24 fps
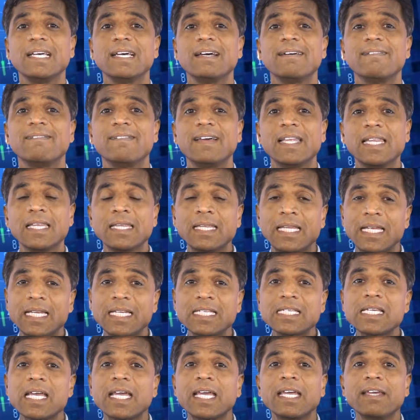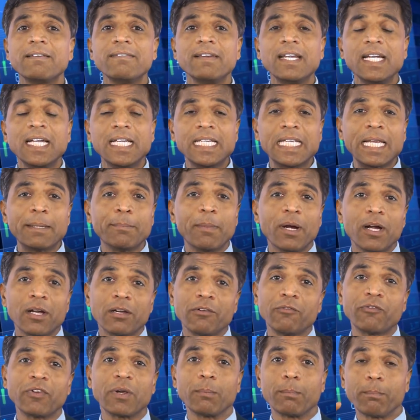when there is a heavy
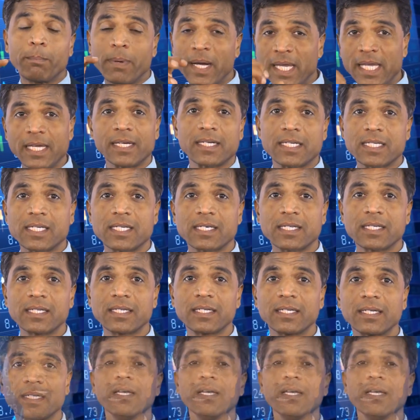demand from buyers,